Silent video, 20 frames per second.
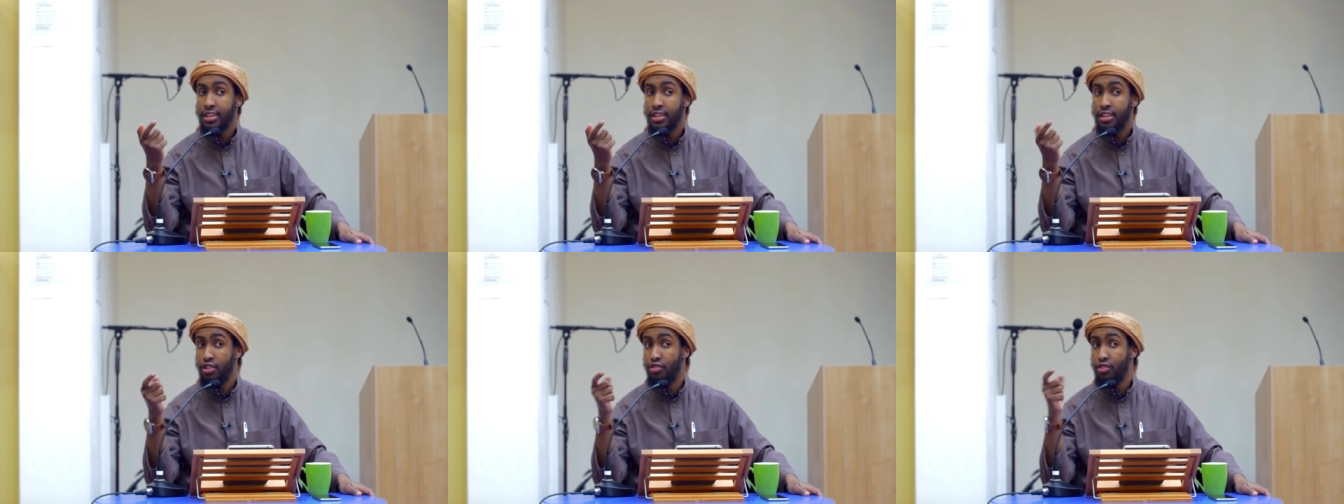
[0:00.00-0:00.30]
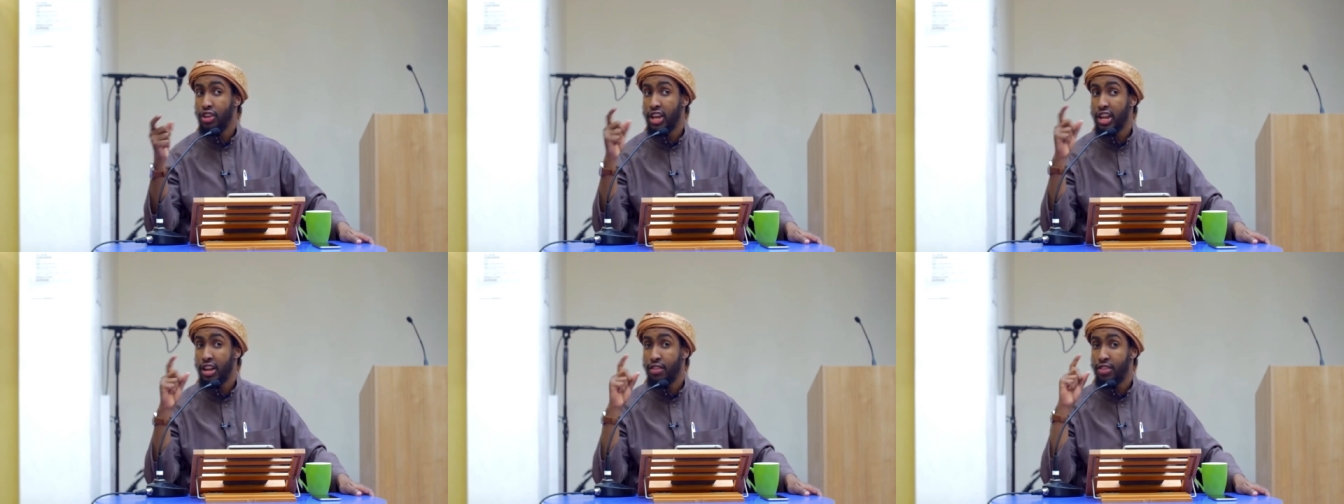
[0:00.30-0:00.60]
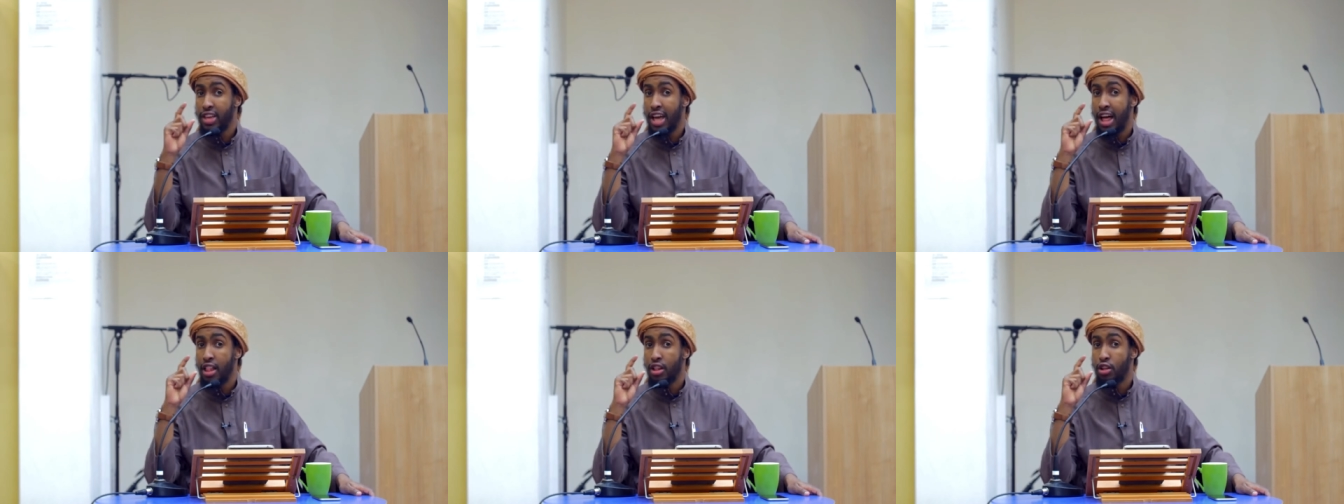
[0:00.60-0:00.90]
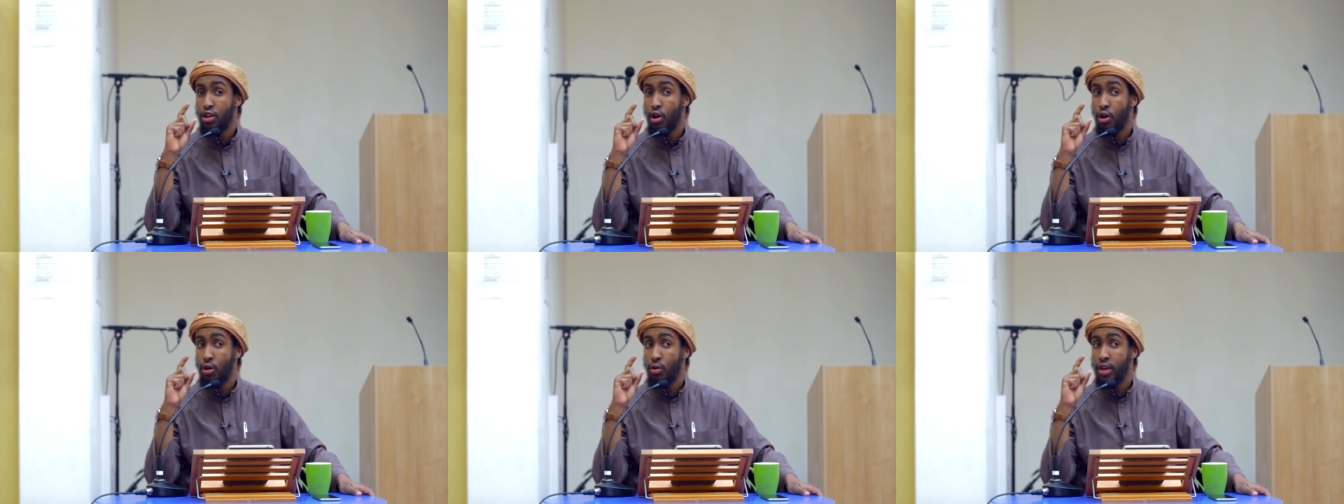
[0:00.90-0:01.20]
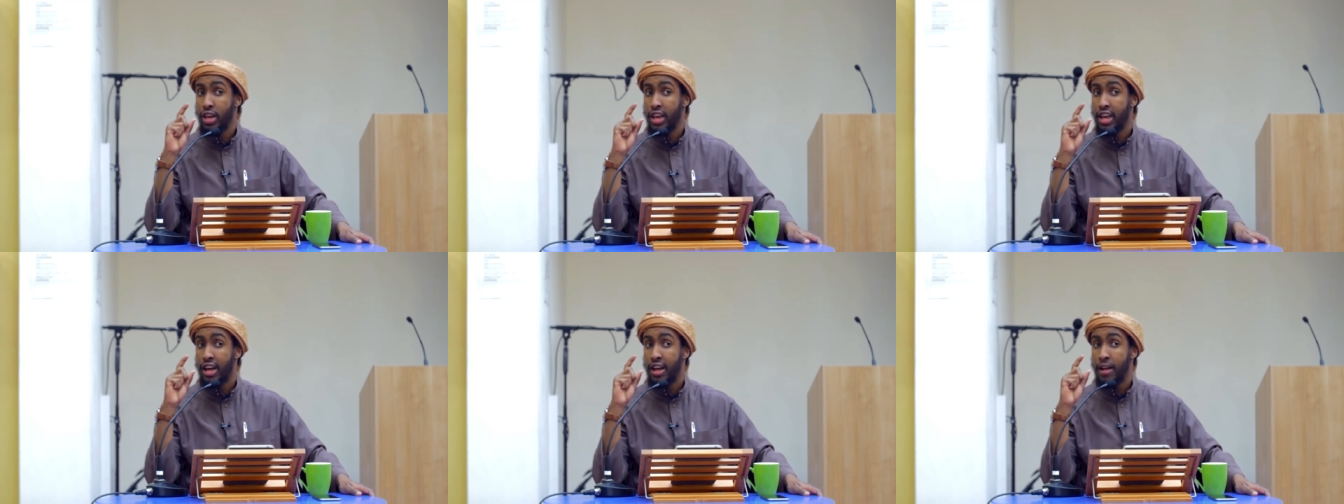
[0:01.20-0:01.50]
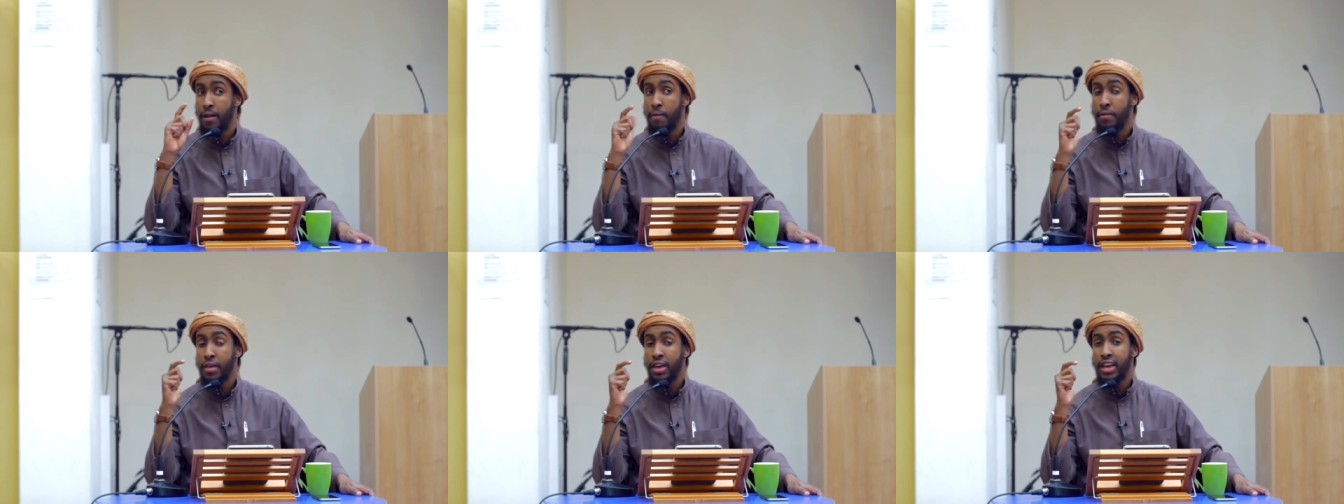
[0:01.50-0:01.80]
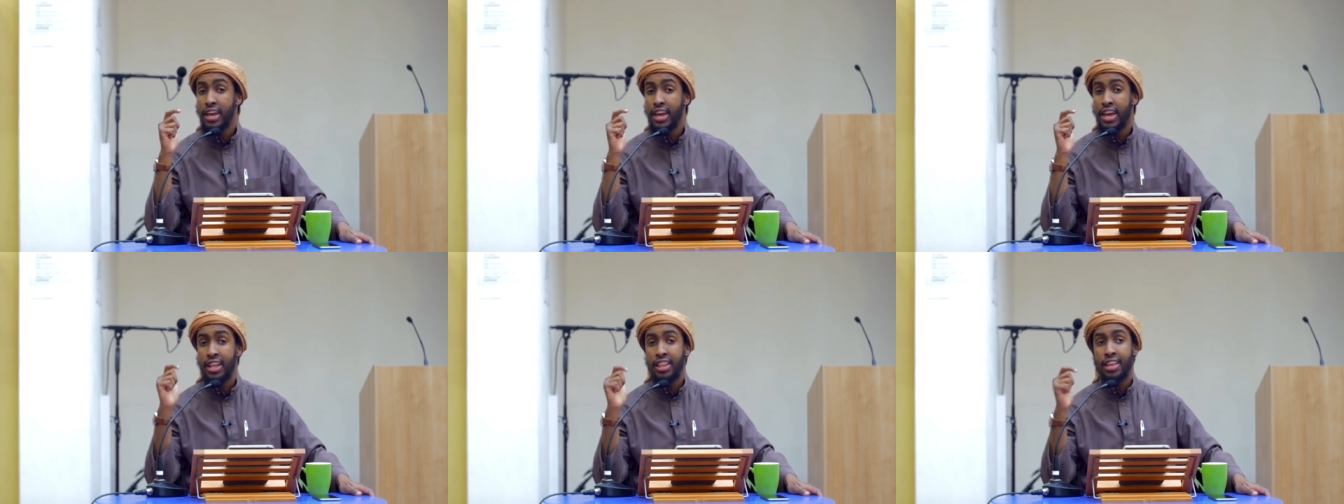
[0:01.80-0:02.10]
The drinking of the alcohol here,
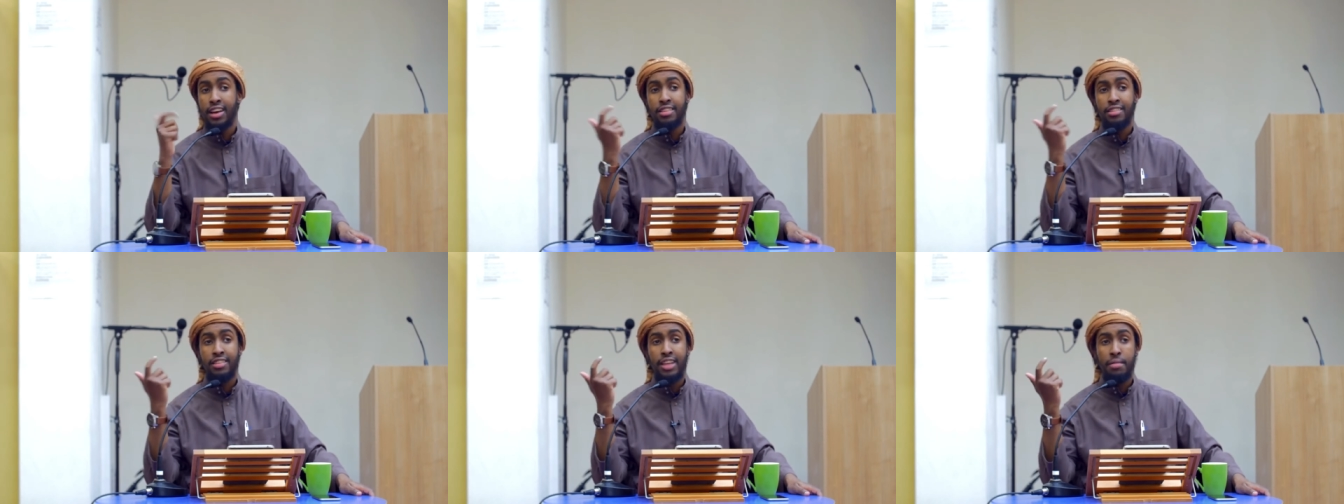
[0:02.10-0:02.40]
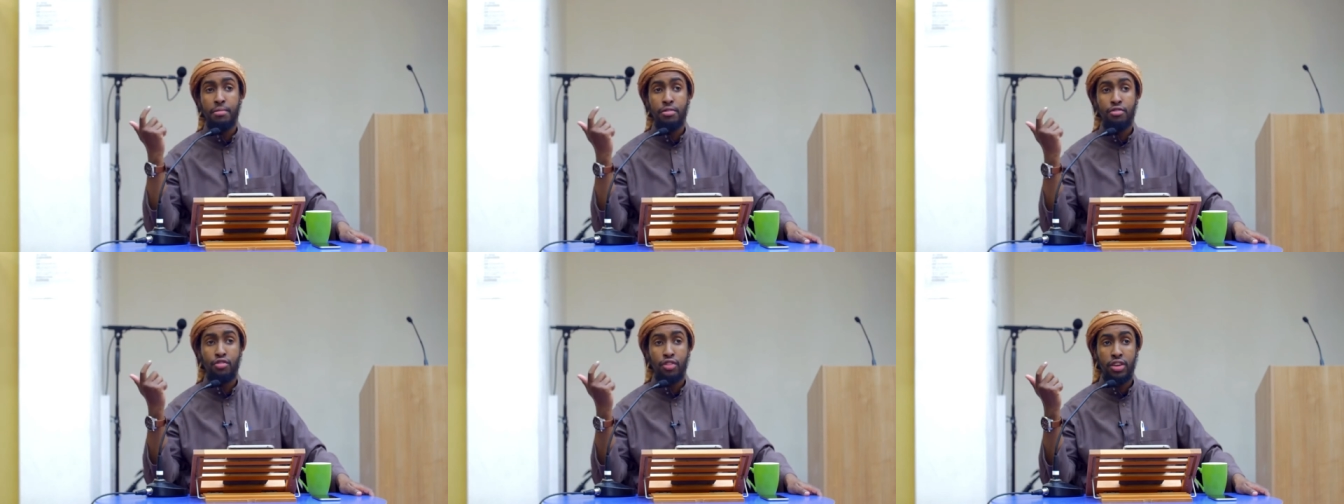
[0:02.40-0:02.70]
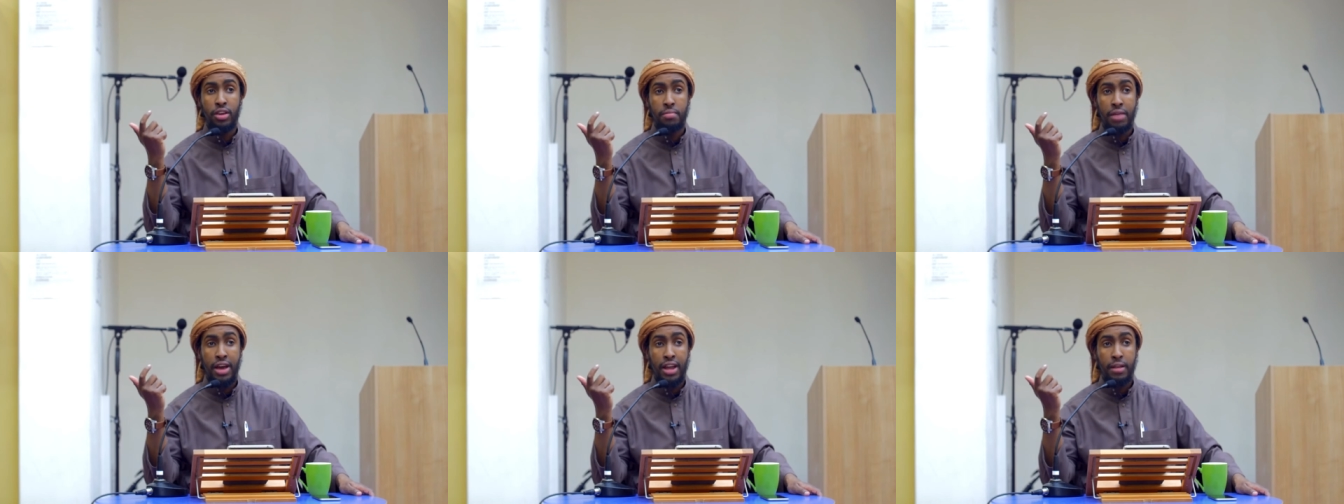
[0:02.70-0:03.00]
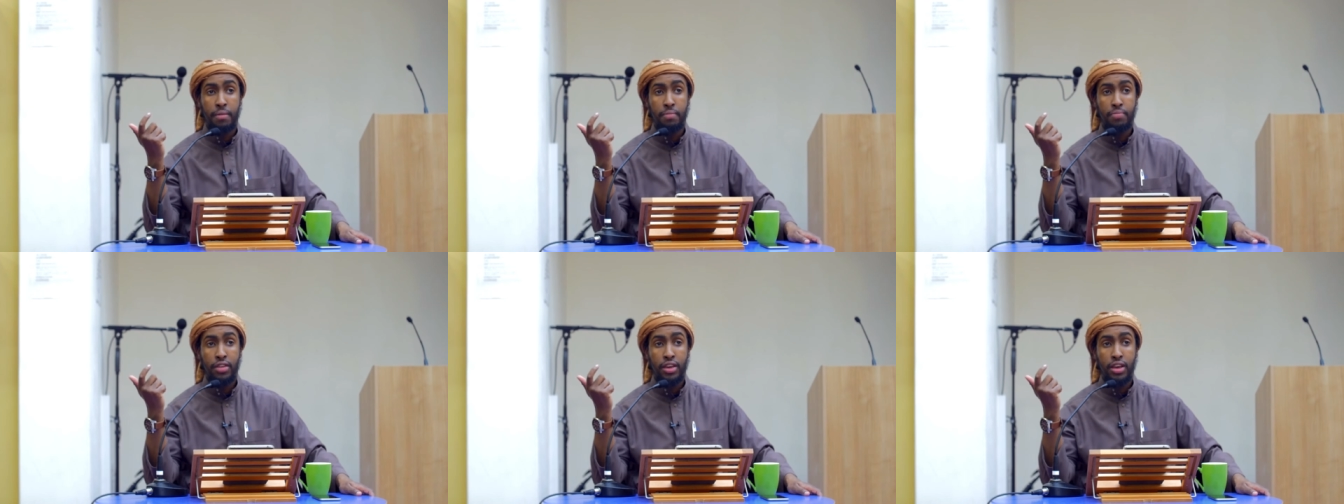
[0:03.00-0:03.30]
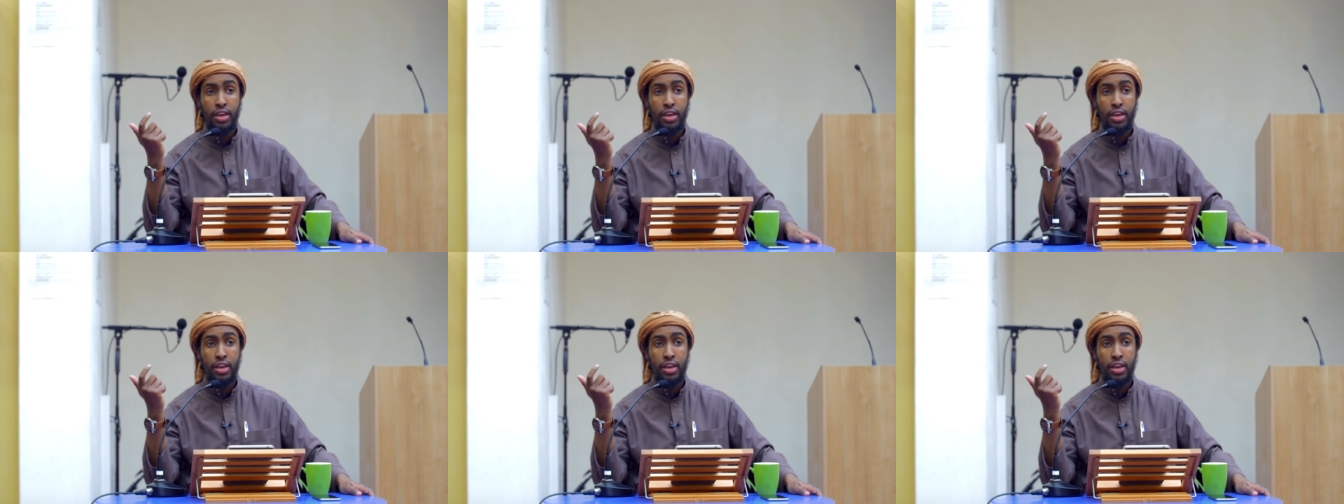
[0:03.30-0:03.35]
it does damage your Iman.